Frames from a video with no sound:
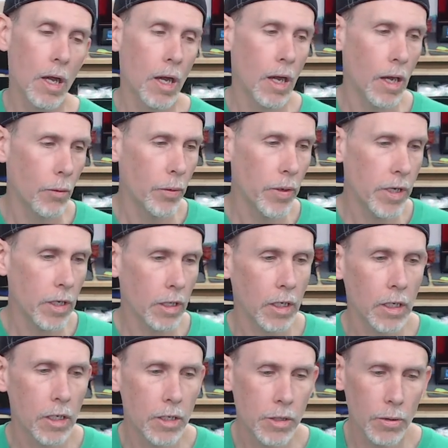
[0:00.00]
uh, we are
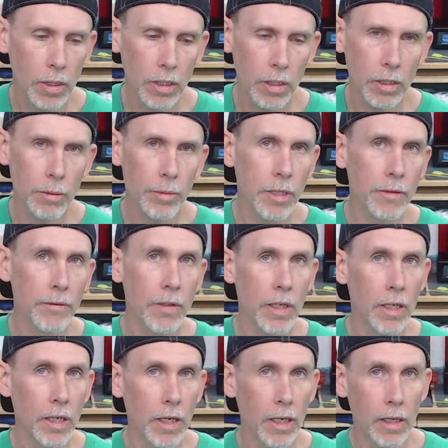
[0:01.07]
going to do a little bit of
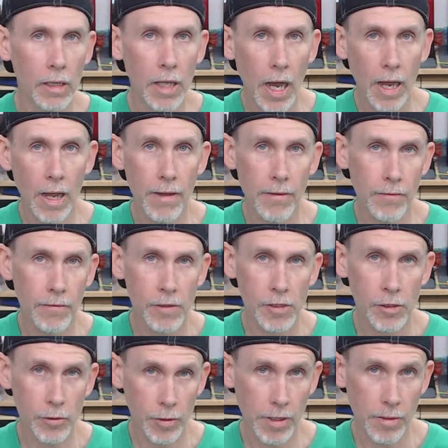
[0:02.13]
a, a live
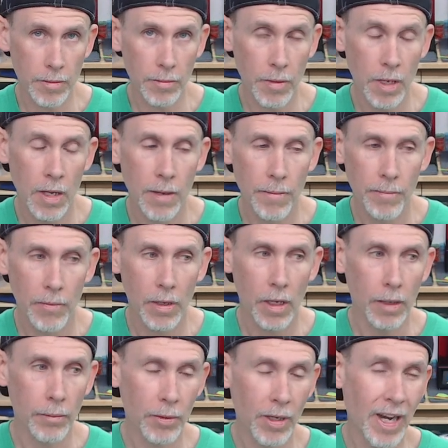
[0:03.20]
stream
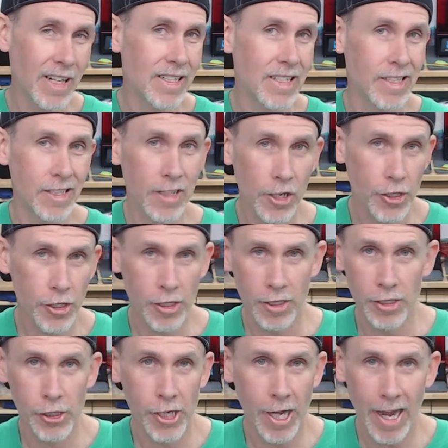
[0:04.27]
um, kind of
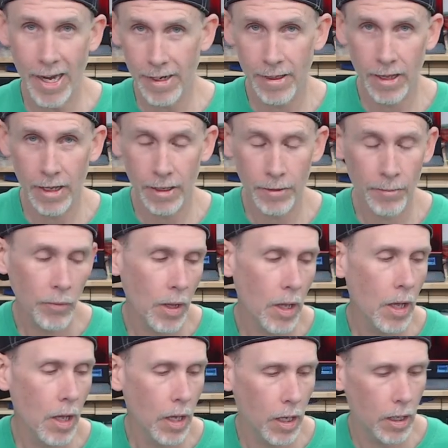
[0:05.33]
discussion chat thing.
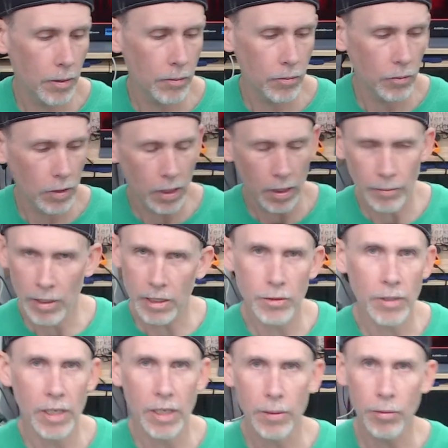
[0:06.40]
Um, we're not, I'm not
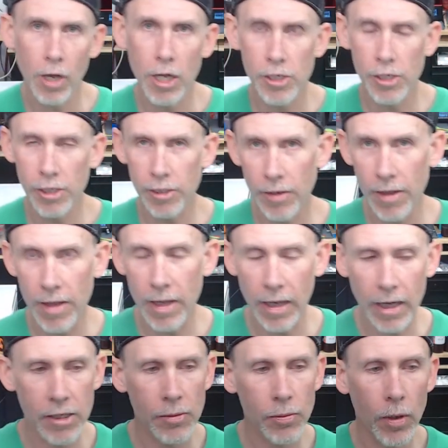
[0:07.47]
doing any projects or
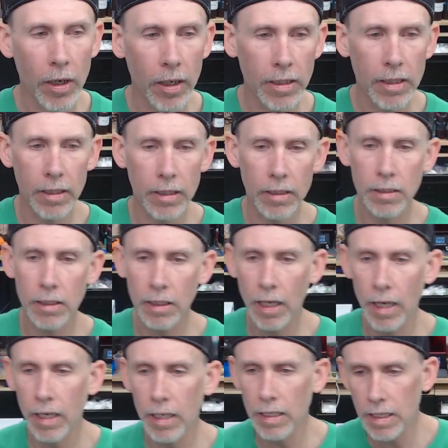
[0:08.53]
anything. I just wanted to, to
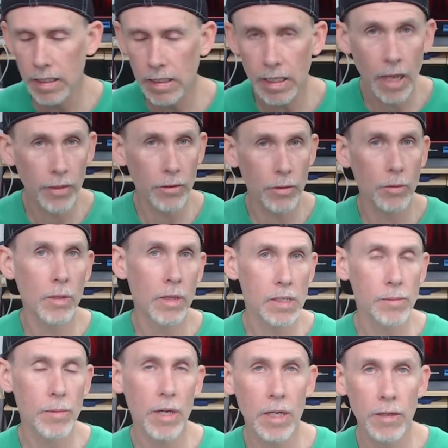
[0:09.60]
kind of get together with
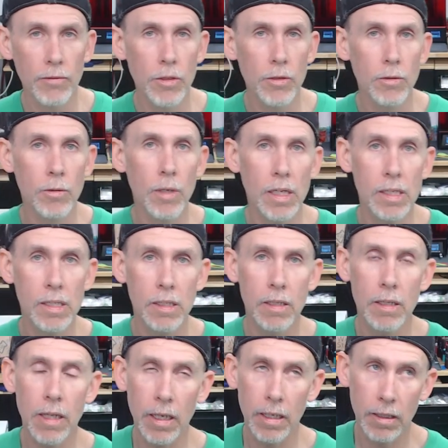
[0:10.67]
as many of you uh,
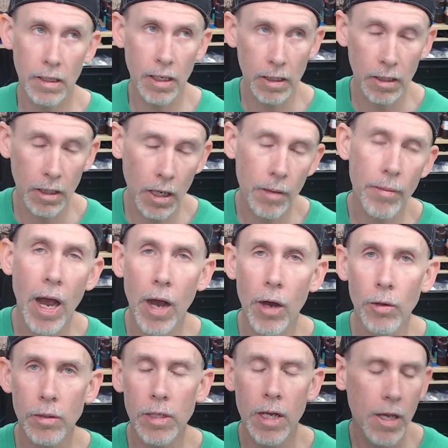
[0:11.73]
that can come
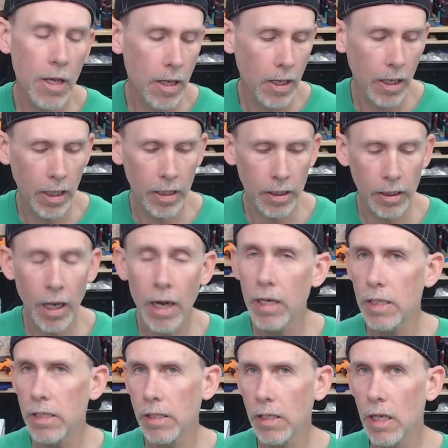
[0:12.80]
out and kind
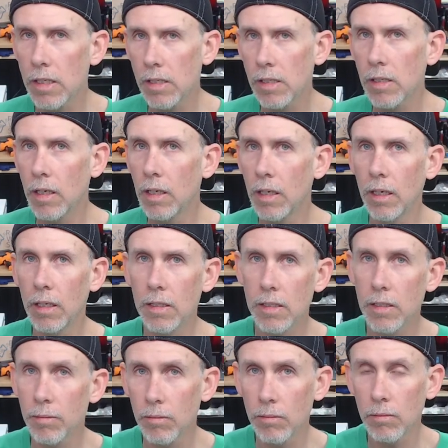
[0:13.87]
of discuss uh,
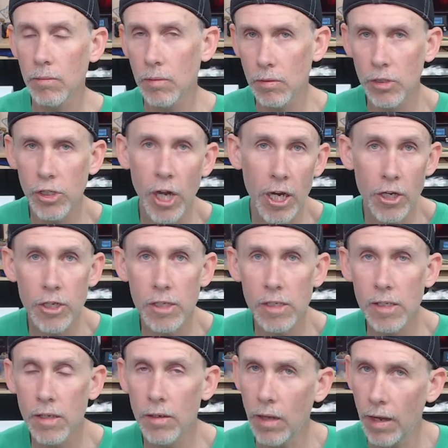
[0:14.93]
some
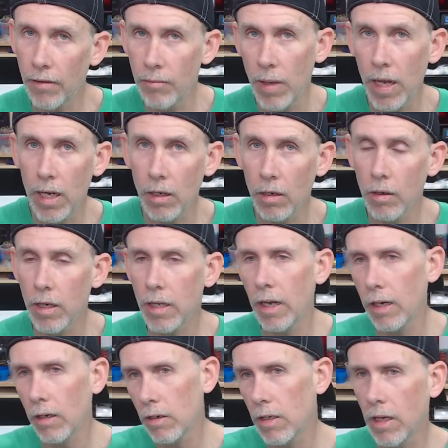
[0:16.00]
changes that I've made already.
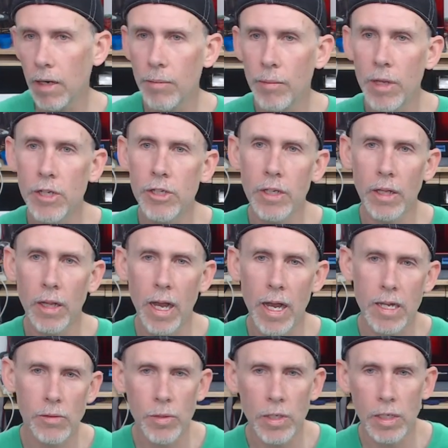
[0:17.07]
I already kind of mentioned it
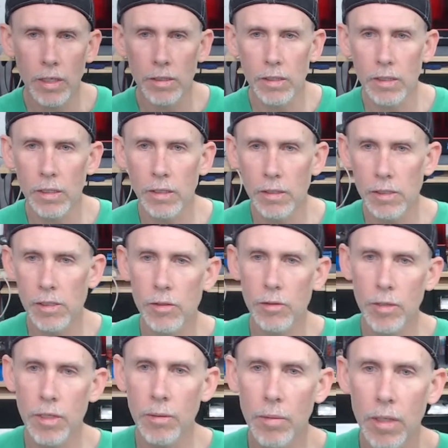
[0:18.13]
last week on the, on the
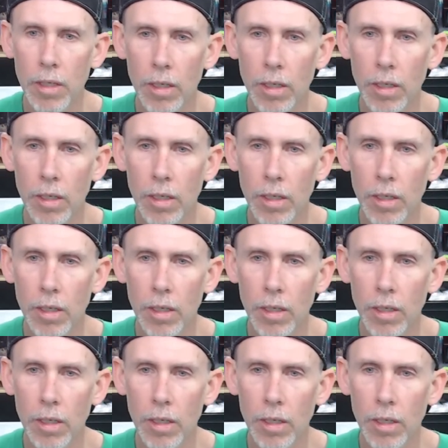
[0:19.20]
stream